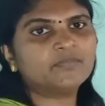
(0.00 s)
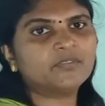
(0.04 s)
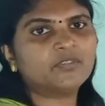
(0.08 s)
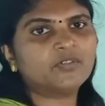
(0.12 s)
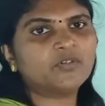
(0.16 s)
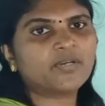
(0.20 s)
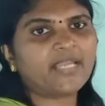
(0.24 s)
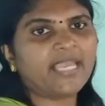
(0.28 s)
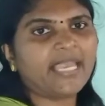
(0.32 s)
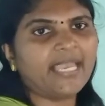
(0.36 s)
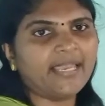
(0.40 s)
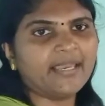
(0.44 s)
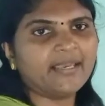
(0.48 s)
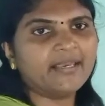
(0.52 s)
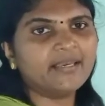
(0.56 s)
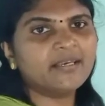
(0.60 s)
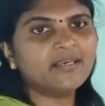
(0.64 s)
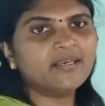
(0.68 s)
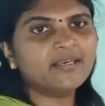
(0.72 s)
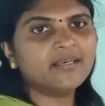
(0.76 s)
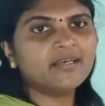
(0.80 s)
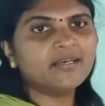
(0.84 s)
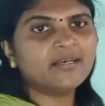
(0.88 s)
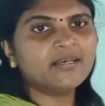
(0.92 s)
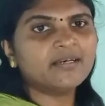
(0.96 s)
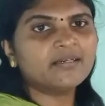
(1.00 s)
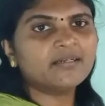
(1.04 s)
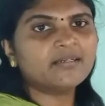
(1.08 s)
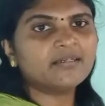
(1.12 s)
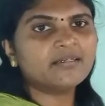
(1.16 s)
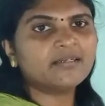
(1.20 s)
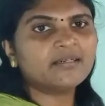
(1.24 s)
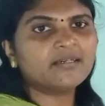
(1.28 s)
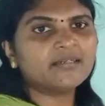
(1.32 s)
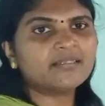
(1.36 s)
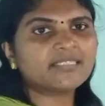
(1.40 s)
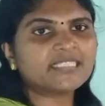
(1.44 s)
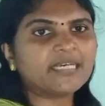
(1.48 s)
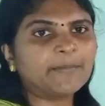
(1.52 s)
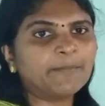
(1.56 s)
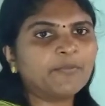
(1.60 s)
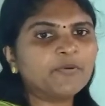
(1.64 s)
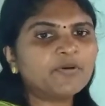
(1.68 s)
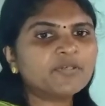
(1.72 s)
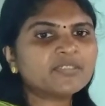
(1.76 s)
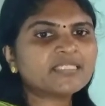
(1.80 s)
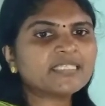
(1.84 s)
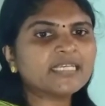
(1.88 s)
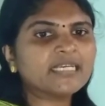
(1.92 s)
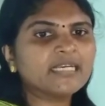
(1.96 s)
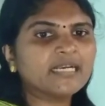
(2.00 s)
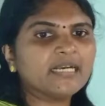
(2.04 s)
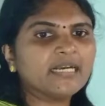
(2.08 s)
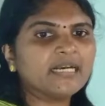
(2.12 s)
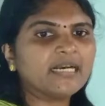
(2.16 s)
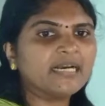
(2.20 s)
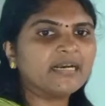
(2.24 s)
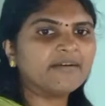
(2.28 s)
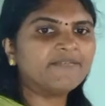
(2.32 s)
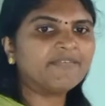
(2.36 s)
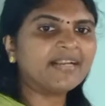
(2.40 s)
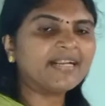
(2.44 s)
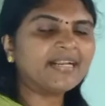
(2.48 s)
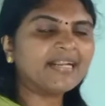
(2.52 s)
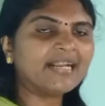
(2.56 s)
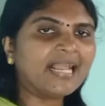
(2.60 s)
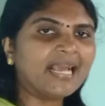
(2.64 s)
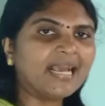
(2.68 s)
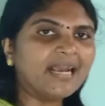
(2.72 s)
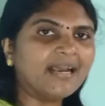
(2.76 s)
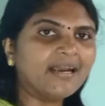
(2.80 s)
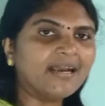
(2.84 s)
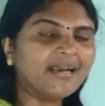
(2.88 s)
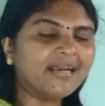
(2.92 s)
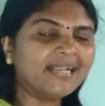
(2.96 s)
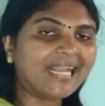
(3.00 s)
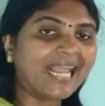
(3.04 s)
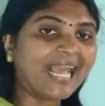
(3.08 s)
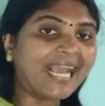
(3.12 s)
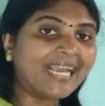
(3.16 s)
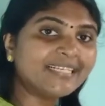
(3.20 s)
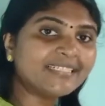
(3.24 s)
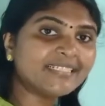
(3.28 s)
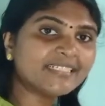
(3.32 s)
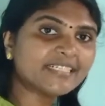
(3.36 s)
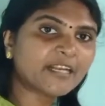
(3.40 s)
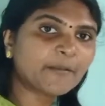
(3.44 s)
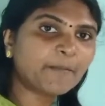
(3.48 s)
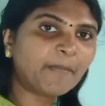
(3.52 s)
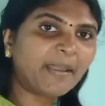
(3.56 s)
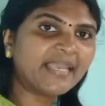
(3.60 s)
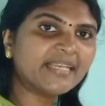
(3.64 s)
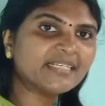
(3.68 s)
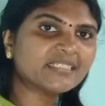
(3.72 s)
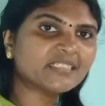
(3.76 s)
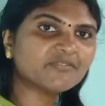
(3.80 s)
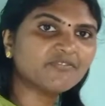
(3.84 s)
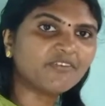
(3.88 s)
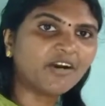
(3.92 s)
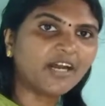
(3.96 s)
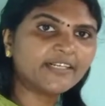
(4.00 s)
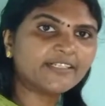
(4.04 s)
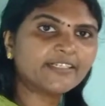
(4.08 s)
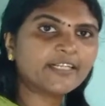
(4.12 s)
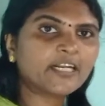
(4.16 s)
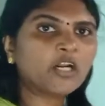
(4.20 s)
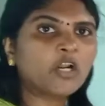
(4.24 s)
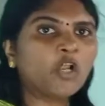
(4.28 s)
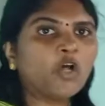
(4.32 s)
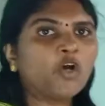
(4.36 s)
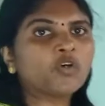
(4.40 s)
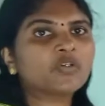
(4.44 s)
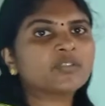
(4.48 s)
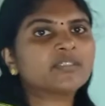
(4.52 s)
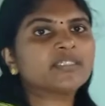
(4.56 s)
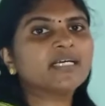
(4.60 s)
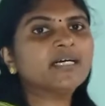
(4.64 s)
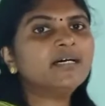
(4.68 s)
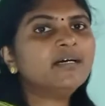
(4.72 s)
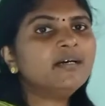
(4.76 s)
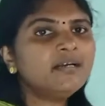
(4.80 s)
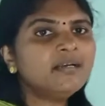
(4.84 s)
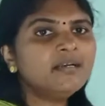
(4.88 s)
Okay. Suppose when land remains waterlogged,